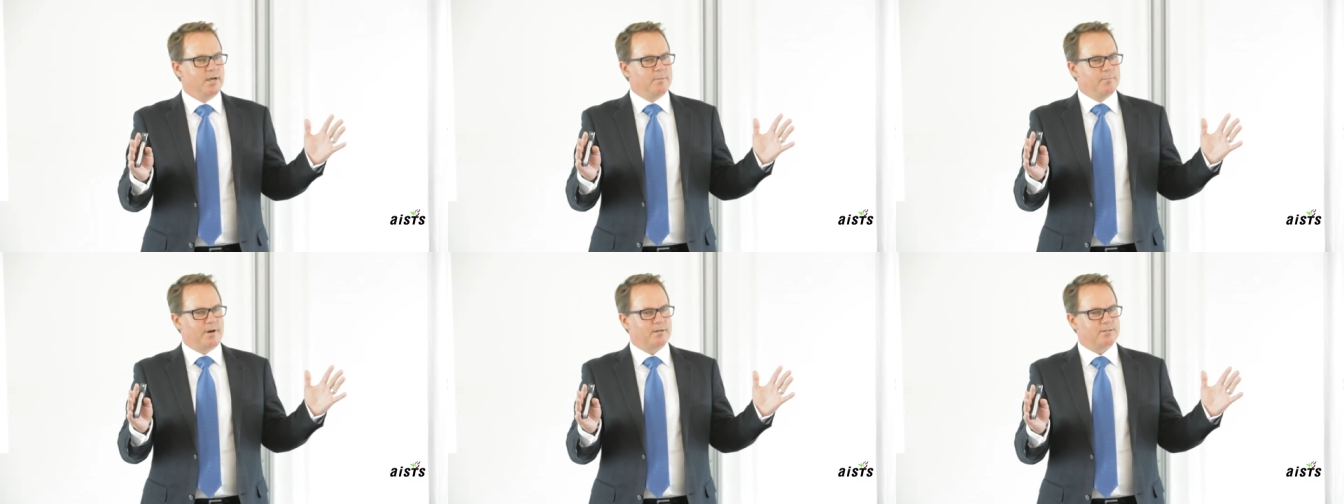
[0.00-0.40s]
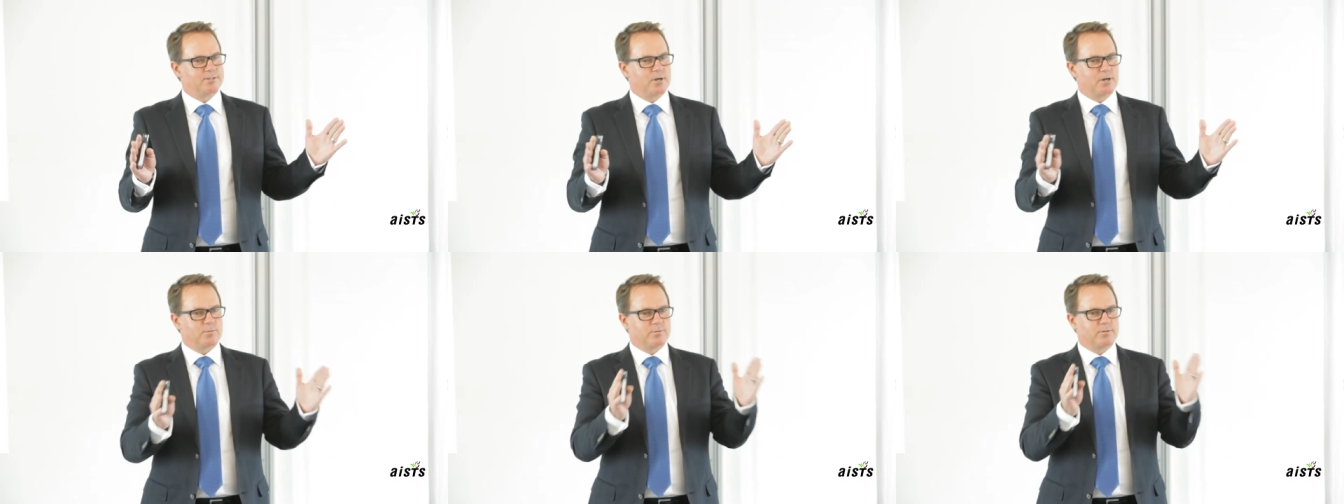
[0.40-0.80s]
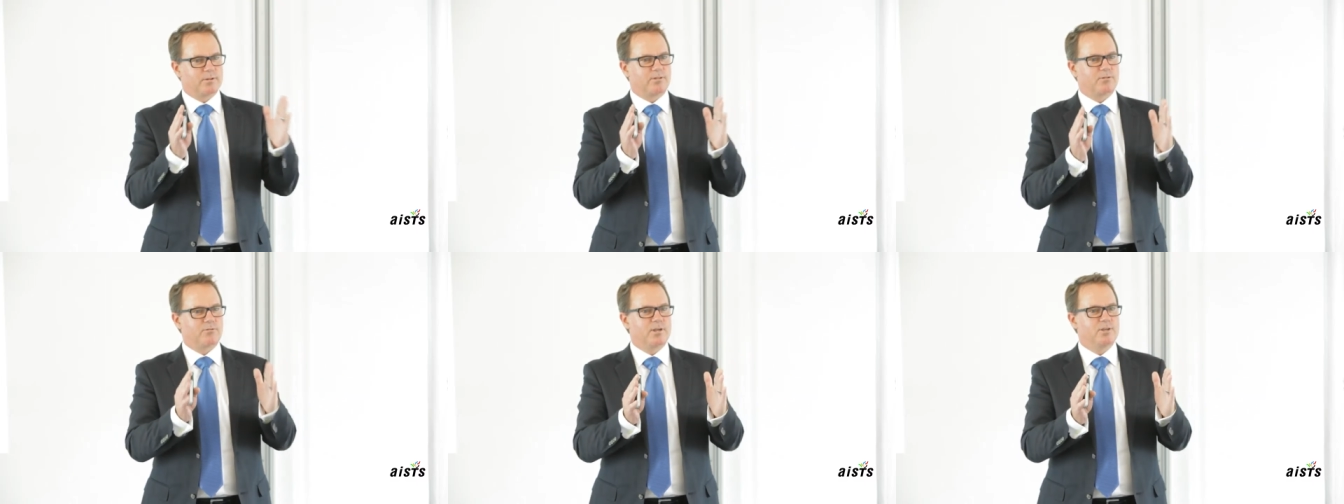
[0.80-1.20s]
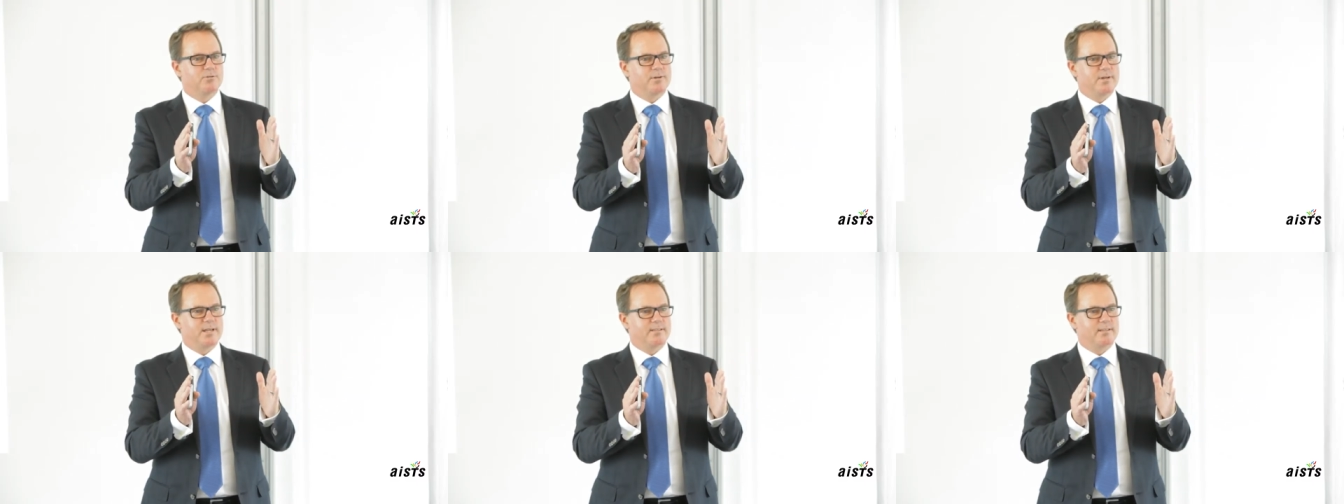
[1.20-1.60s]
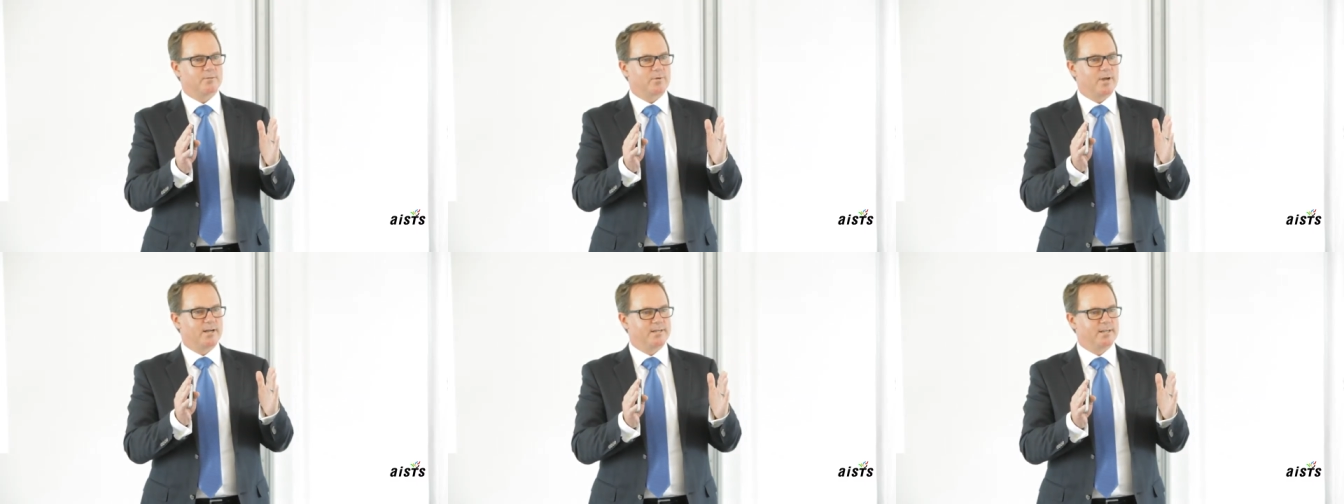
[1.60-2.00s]
But I'll start with the three unique that
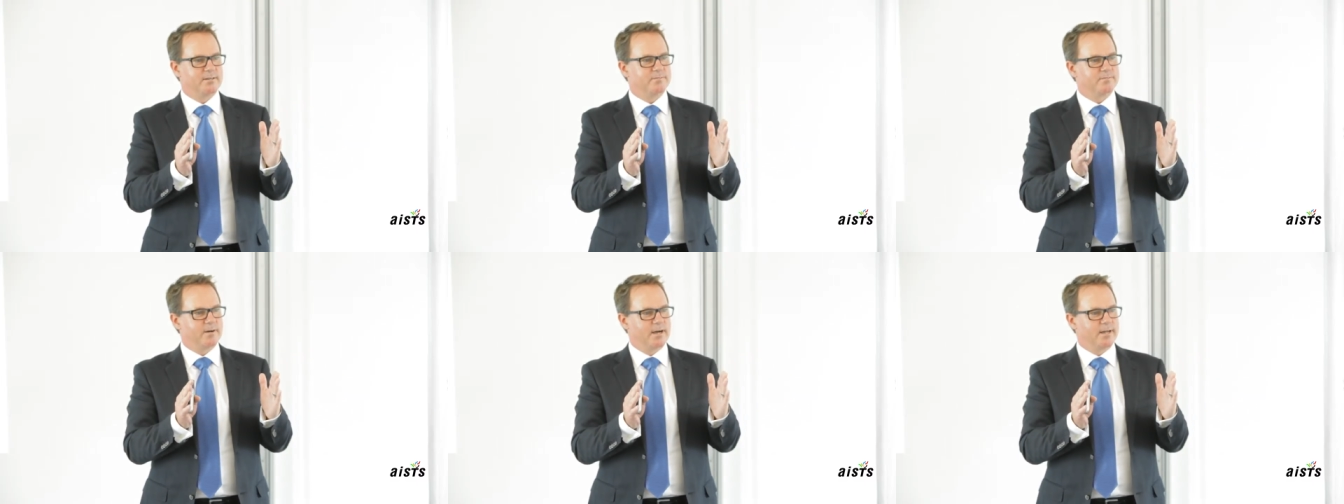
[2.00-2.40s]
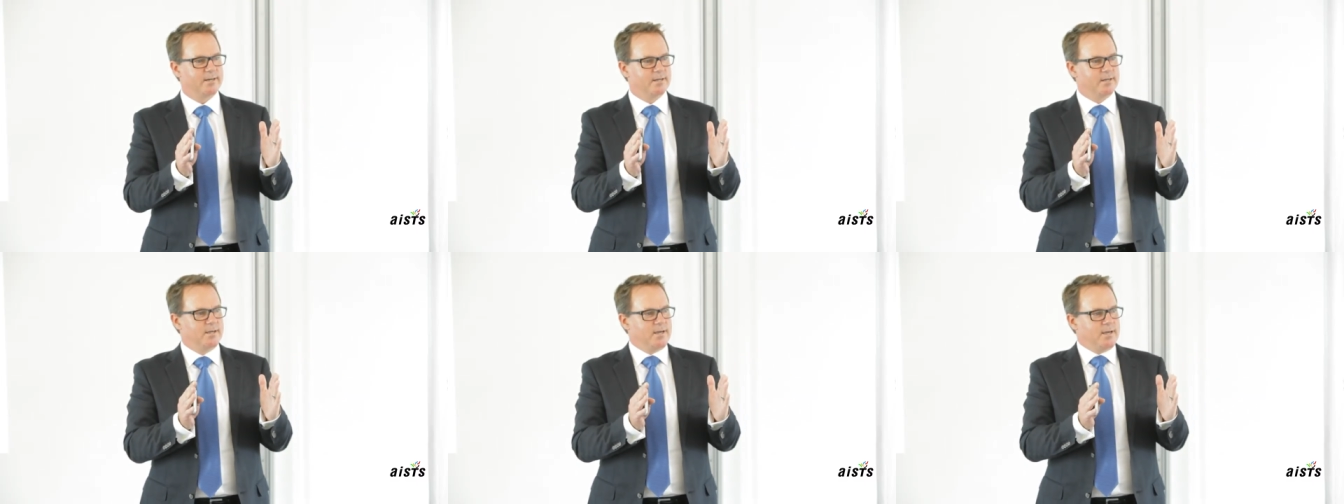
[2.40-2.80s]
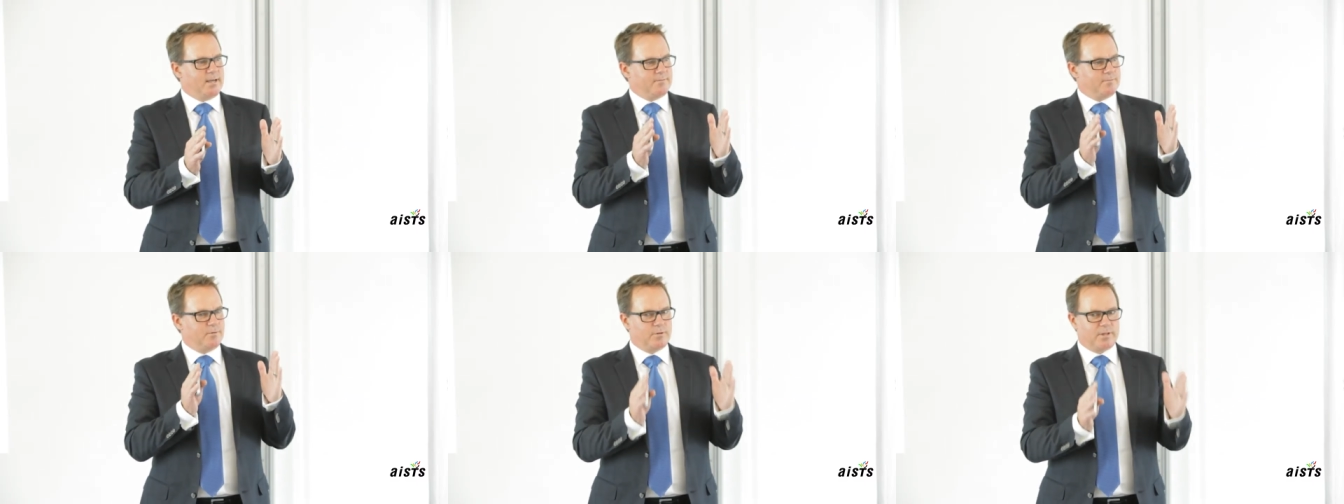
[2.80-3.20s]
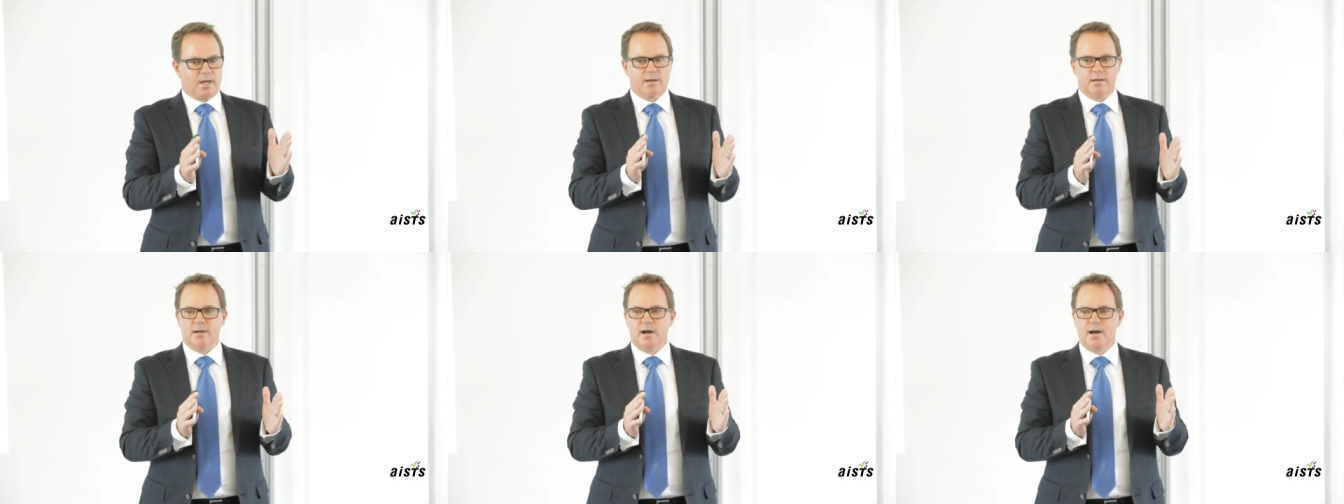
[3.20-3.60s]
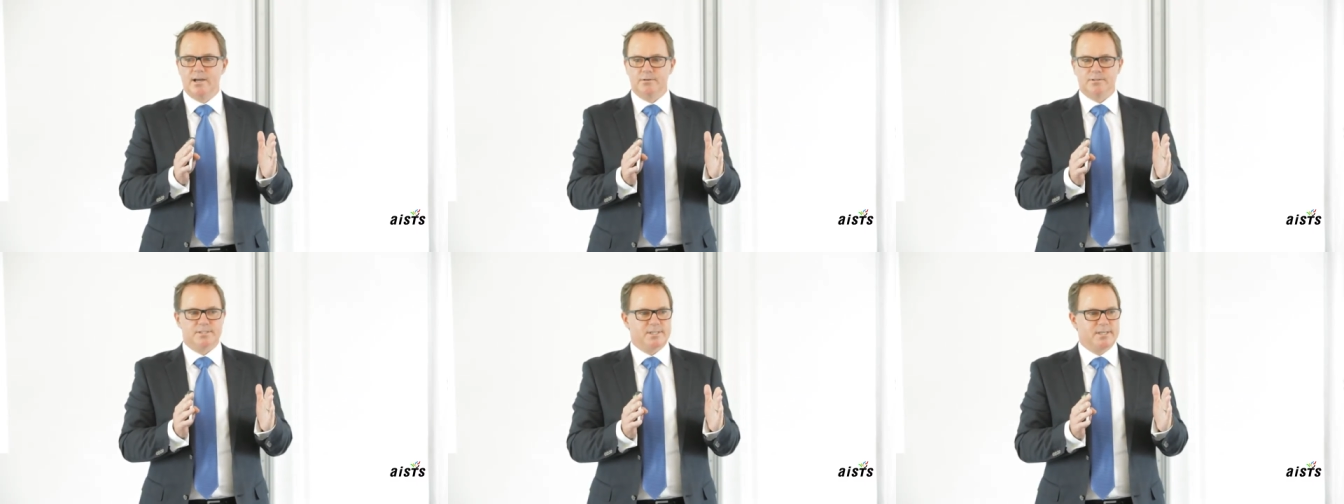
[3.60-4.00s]
we identified for the
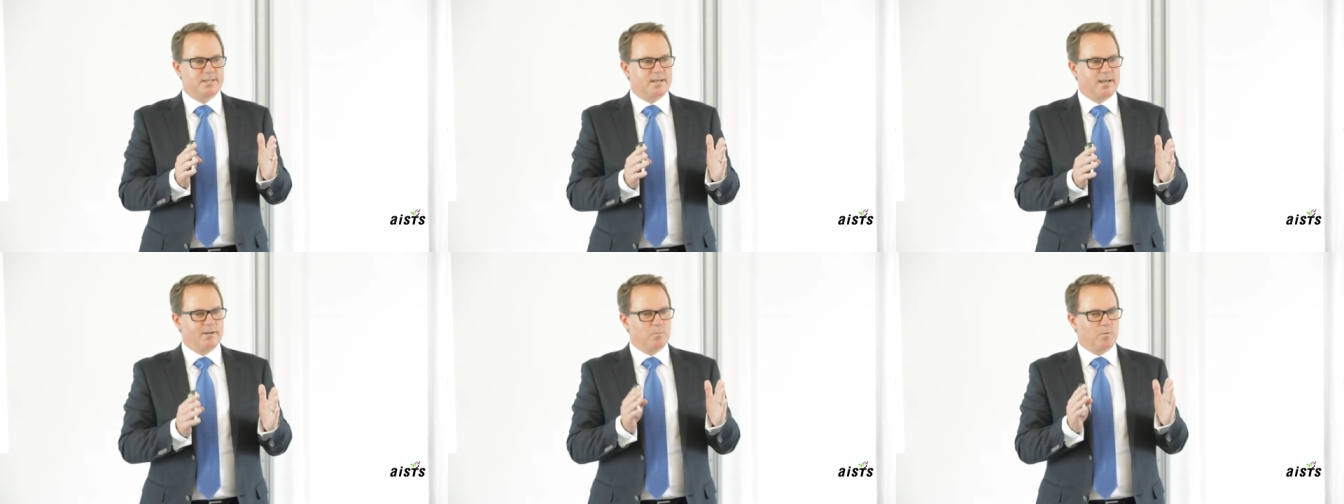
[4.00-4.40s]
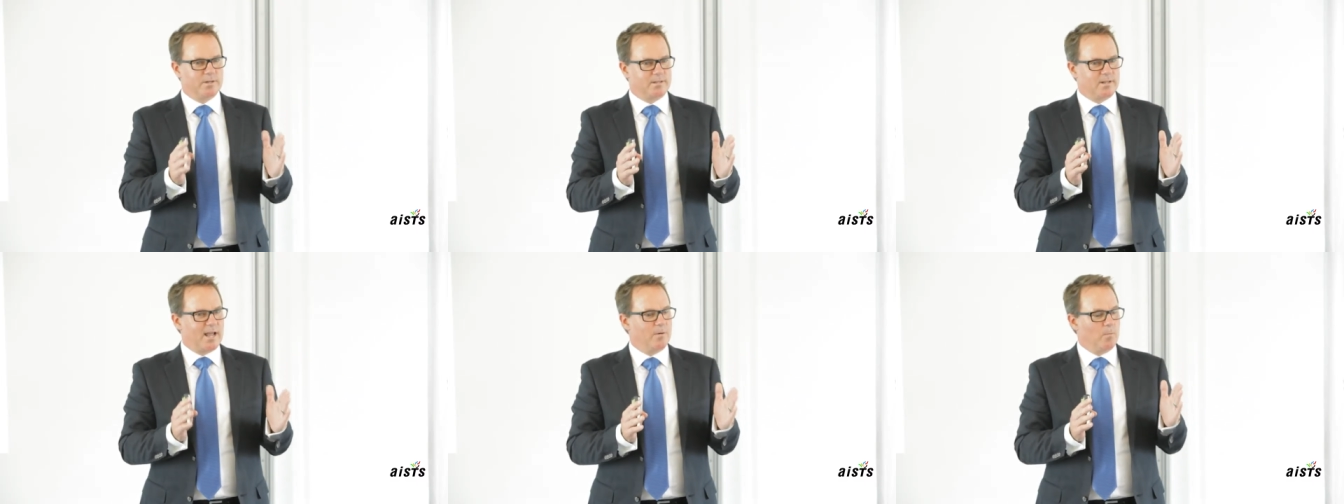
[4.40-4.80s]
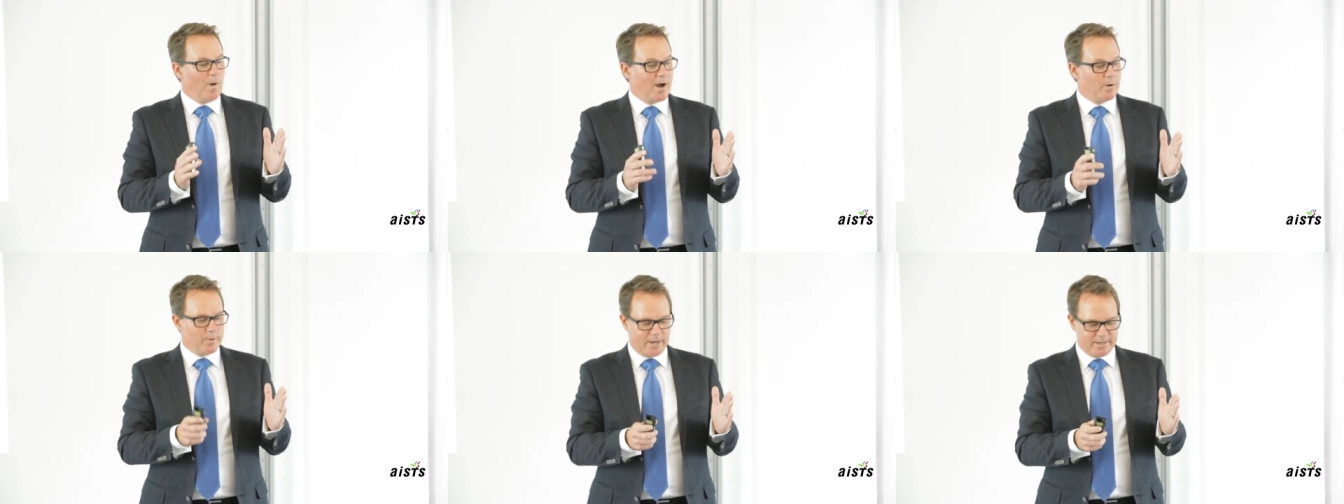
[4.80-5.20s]
IOC and, what, and why we